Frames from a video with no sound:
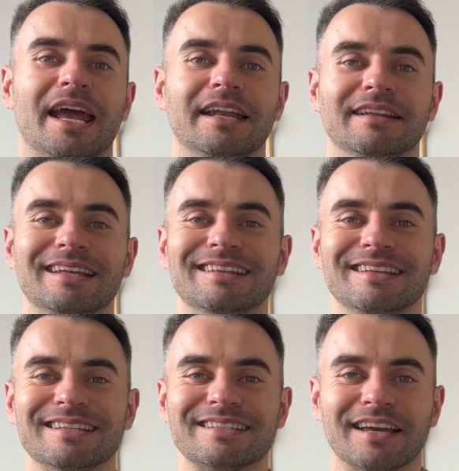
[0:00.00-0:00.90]
And in
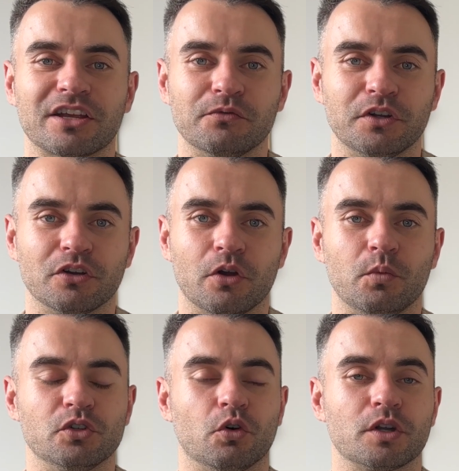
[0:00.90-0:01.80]
the second video,
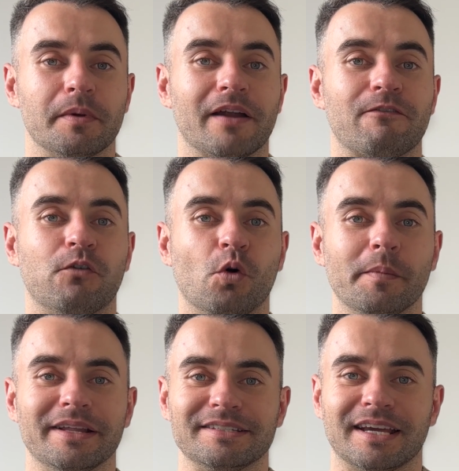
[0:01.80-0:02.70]
we talked about
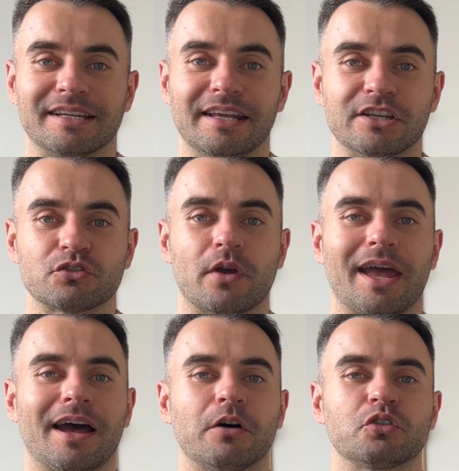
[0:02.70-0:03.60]
form and technique, so
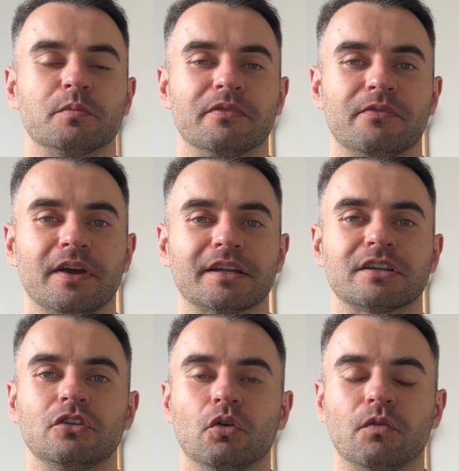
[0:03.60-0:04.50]
how to perfect
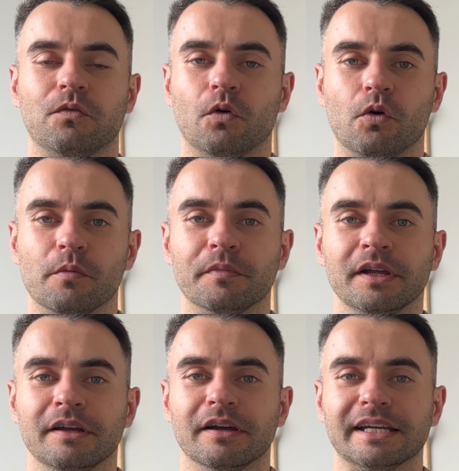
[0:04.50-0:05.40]
your form,
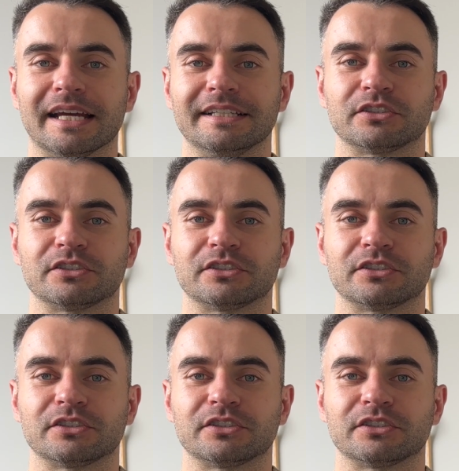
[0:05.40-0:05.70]
okay?